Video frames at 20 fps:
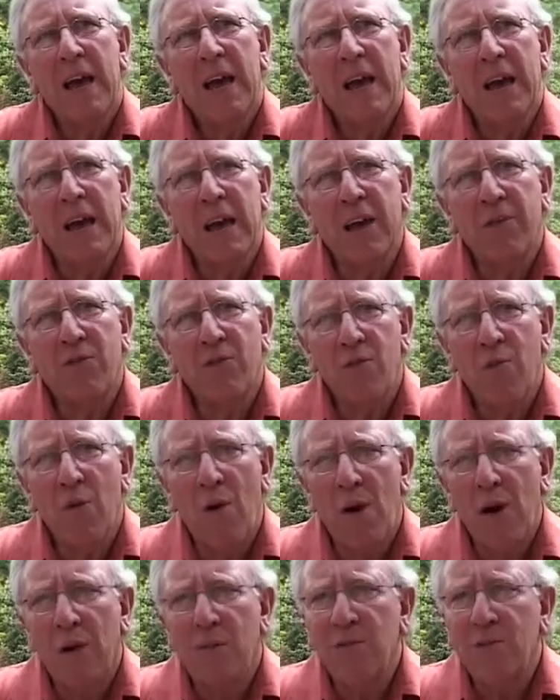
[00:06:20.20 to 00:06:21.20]
it gives
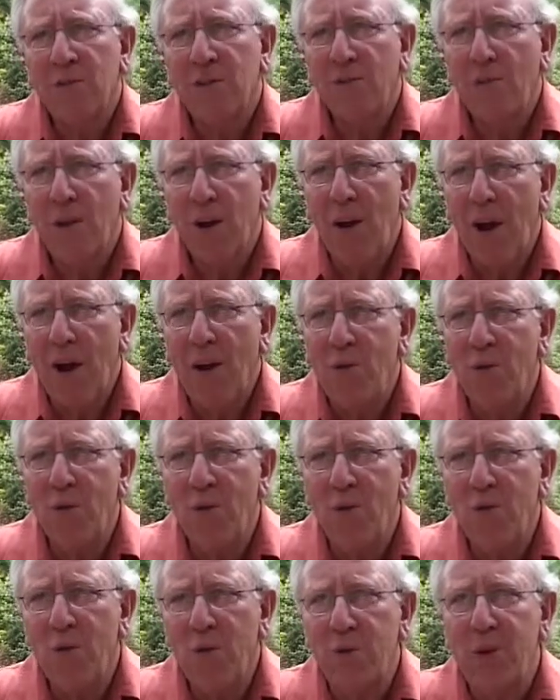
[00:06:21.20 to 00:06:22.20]
rise to what I
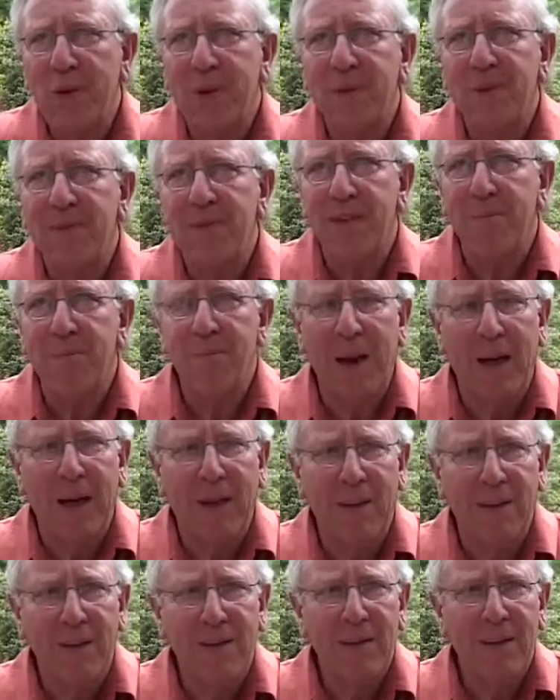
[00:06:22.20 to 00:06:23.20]
call twin
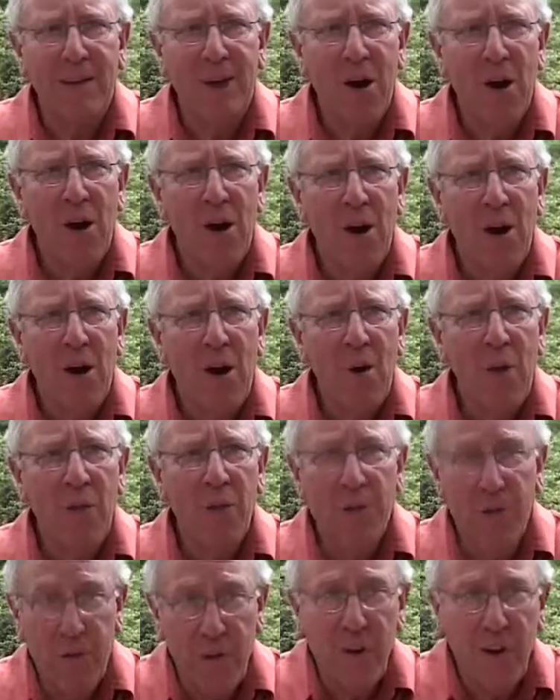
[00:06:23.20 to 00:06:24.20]
siblings.
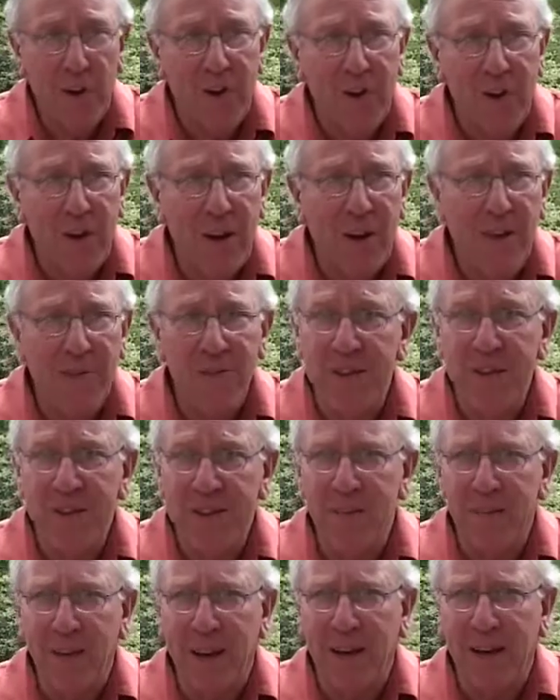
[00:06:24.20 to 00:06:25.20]
The first of the
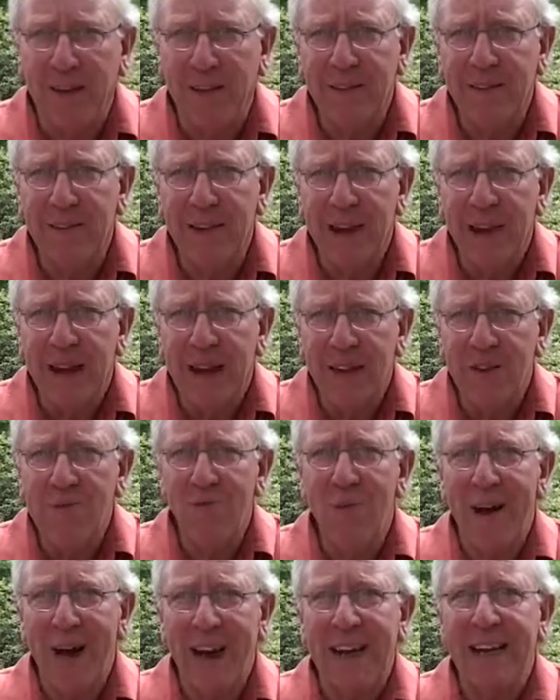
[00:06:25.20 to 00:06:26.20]
siblings is
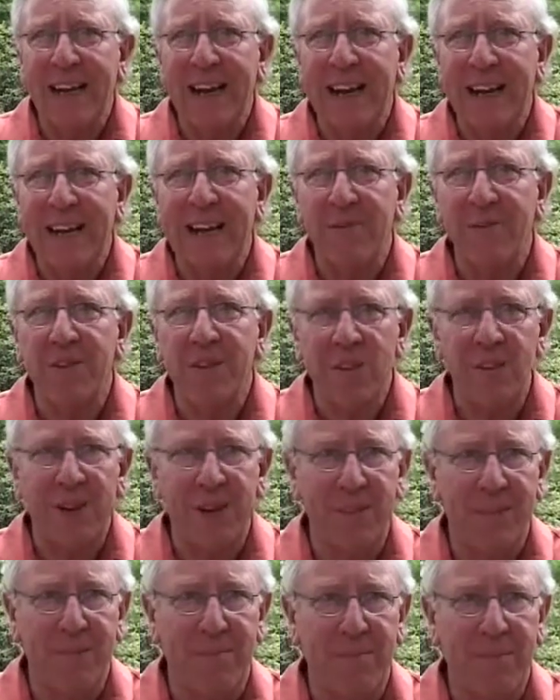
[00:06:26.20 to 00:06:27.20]
radical
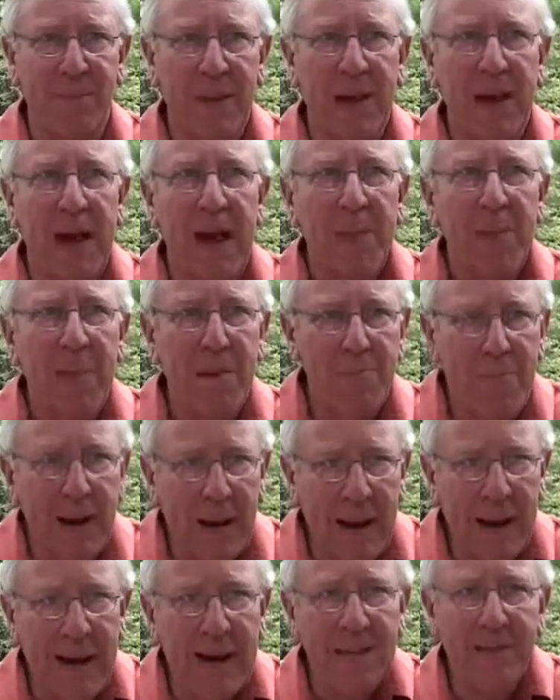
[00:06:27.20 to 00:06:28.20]
individualism, the
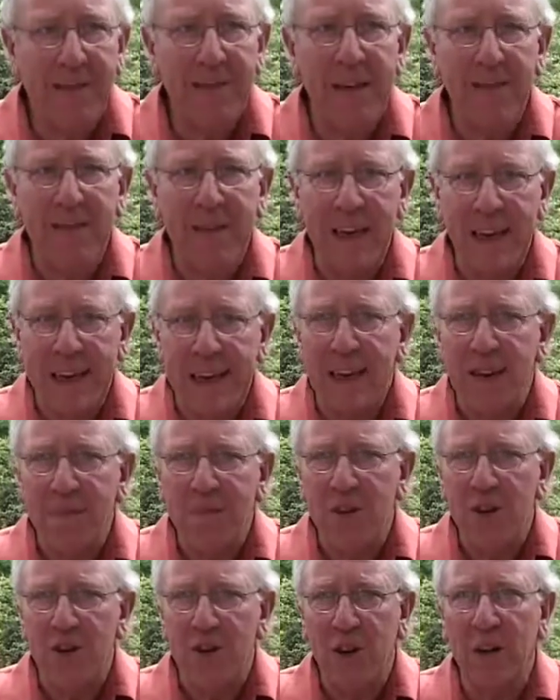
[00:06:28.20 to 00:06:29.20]
belief that the
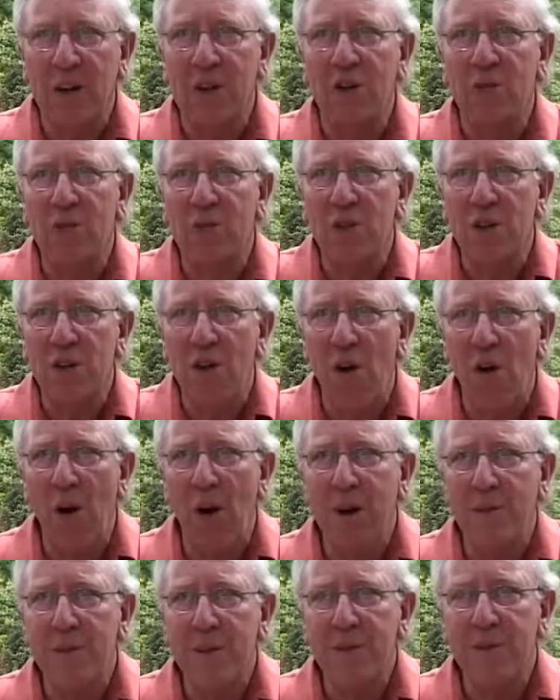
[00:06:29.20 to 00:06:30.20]
individual is
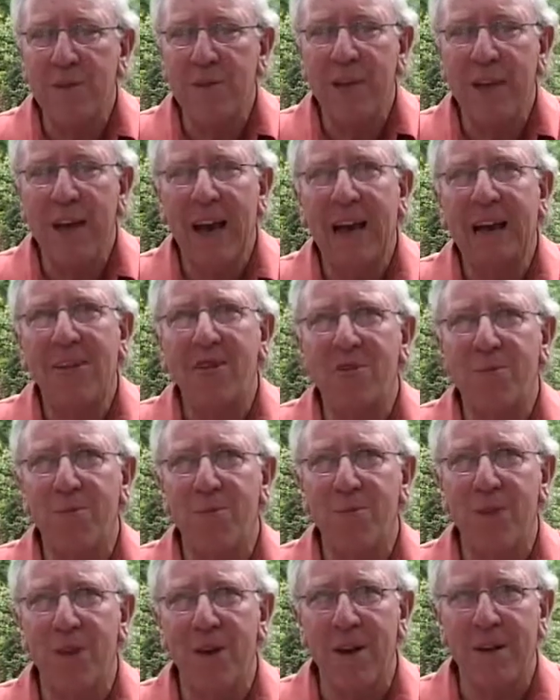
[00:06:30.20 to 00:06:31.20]
autonomous and
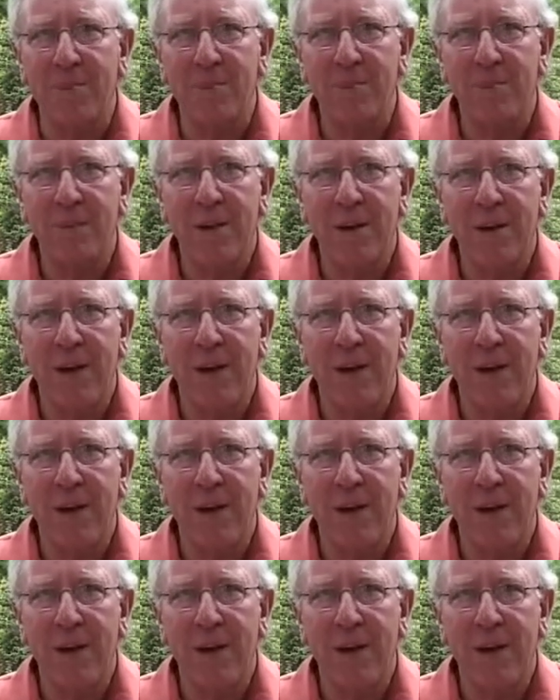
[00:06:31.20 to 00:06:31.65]
supreme,